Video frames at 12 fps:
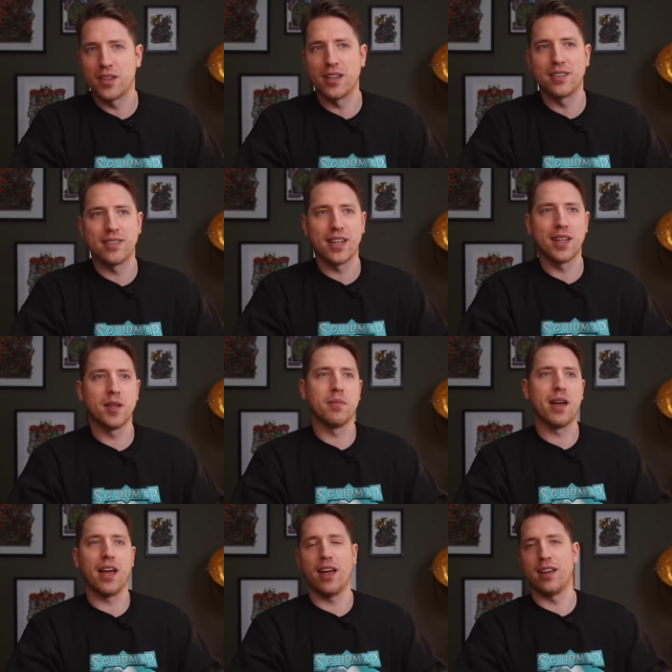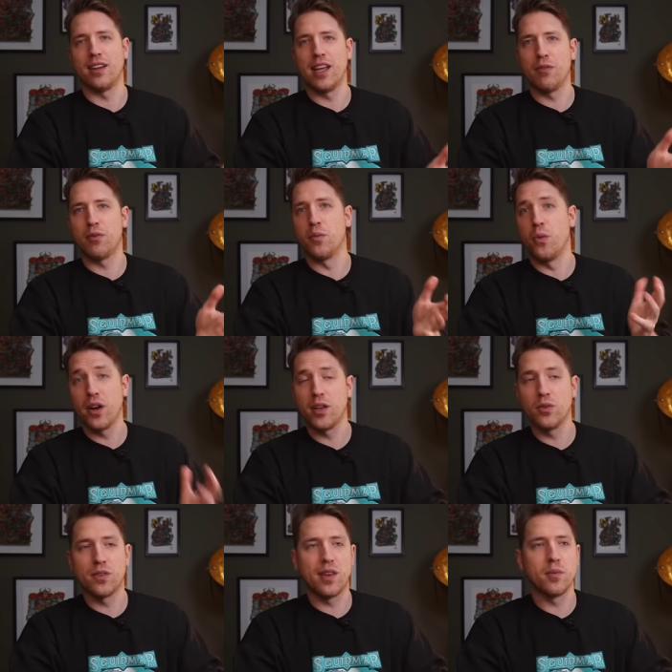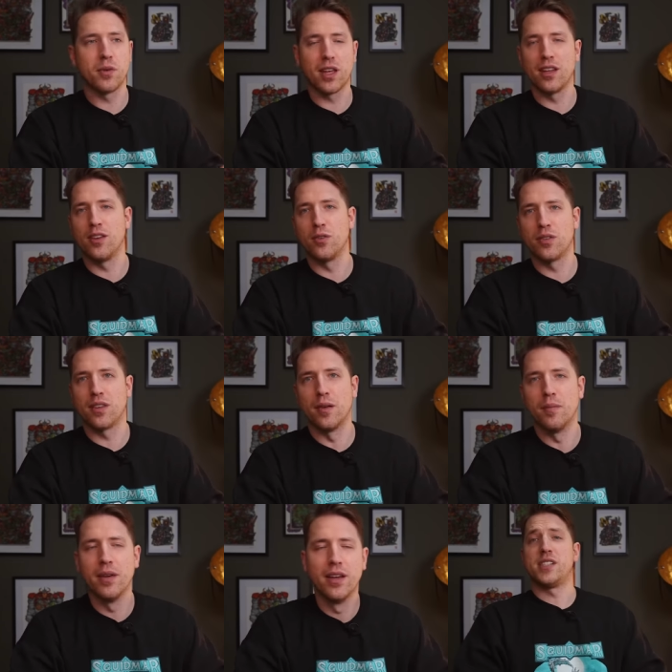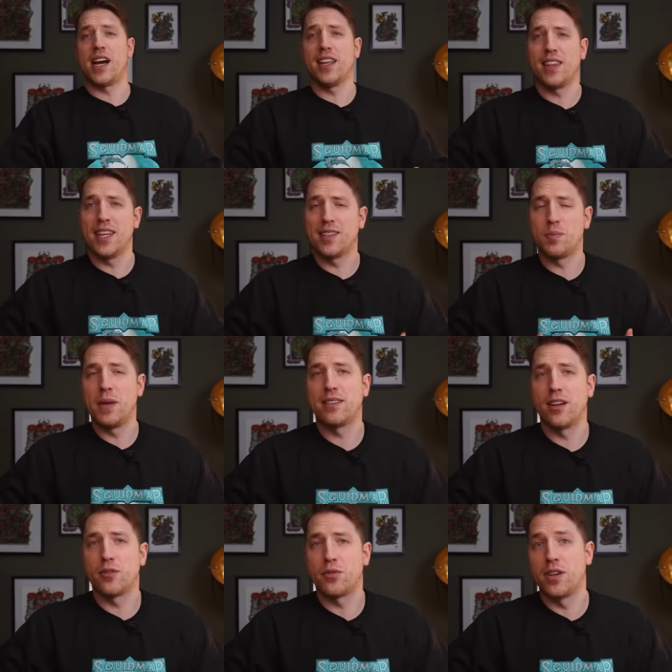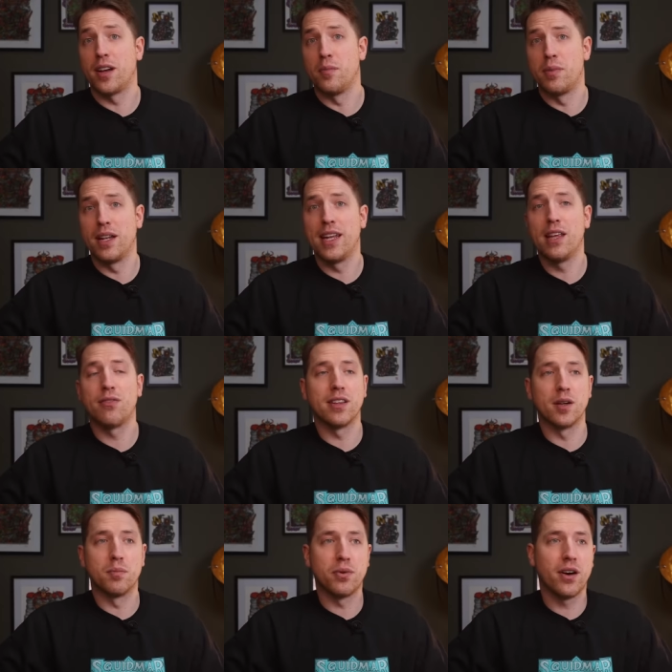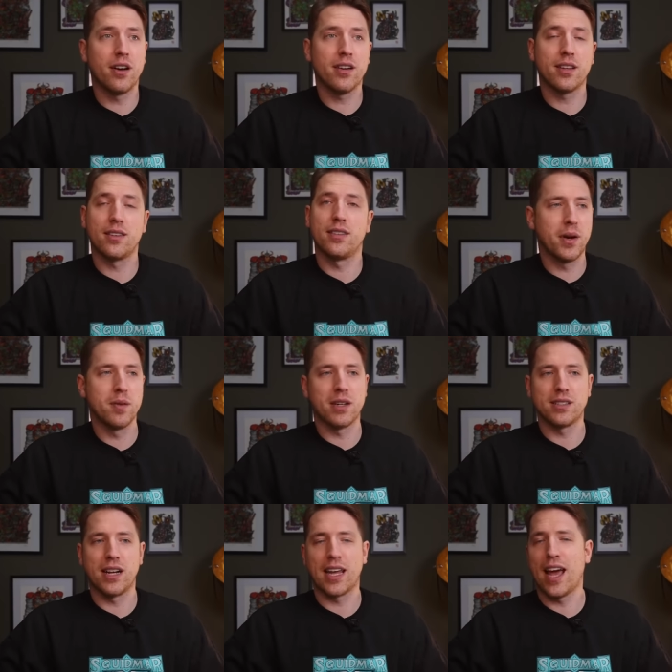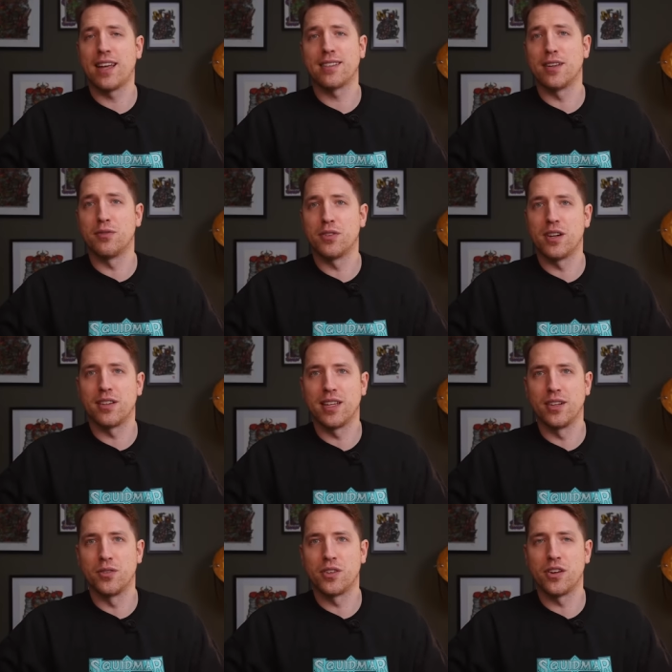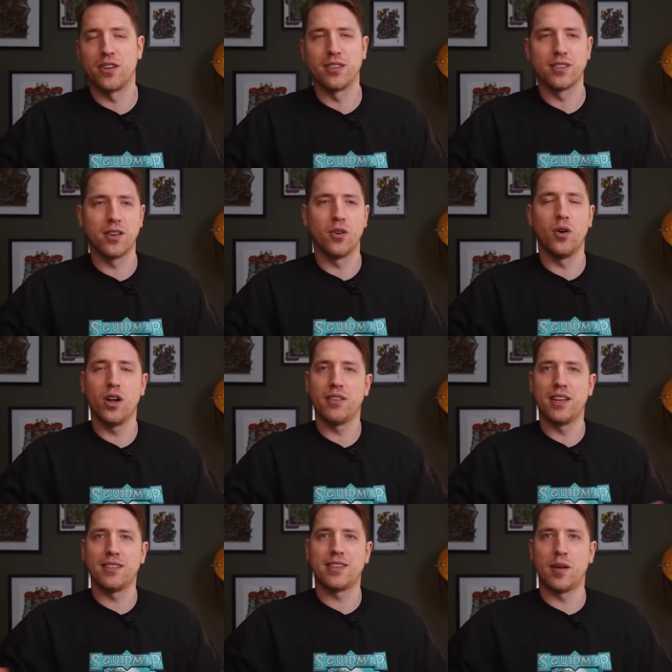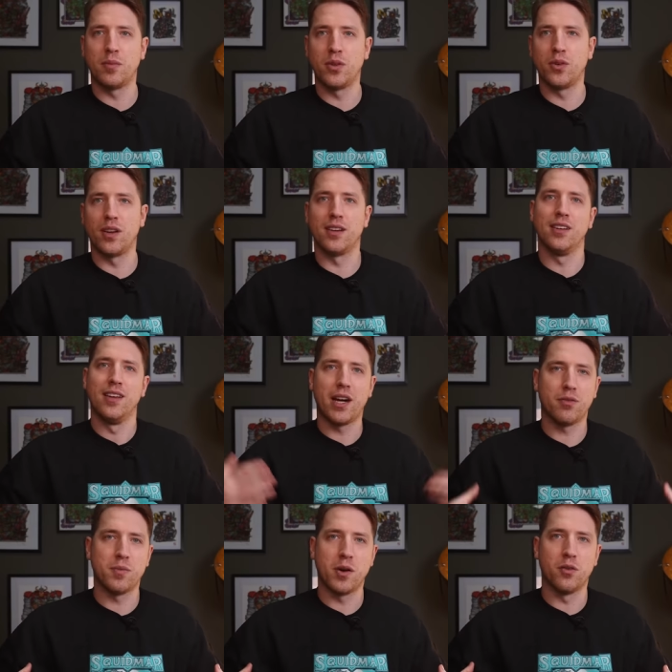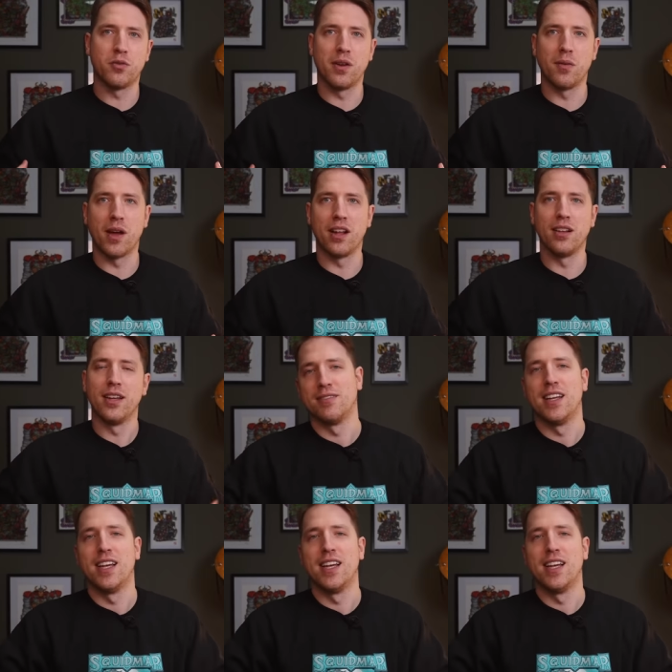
They send them and if we wanna use them, we can use them, which I think speaks a lot for their belief in their product, pretty much like asking for nothing nothing in return. So all of this I'm doing out of my own free will.